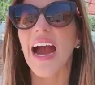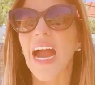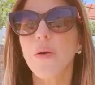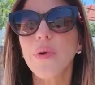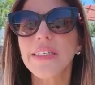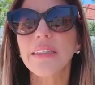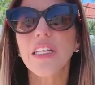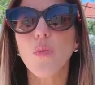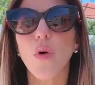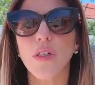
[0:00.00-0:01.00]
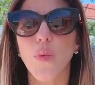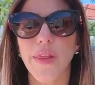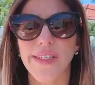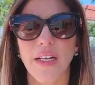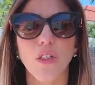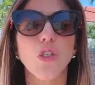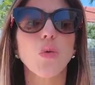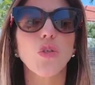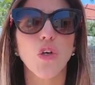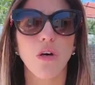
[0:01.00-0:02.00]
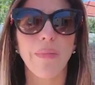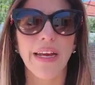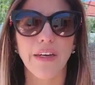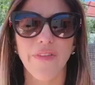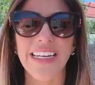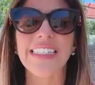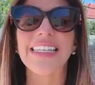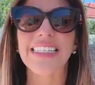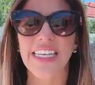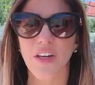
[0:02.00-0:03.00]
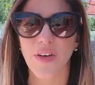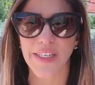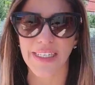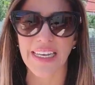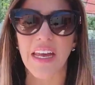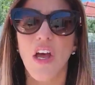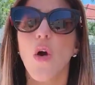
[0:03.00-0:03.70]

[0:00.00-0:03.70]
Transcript: I recently worked with sellers who took my advice seriously.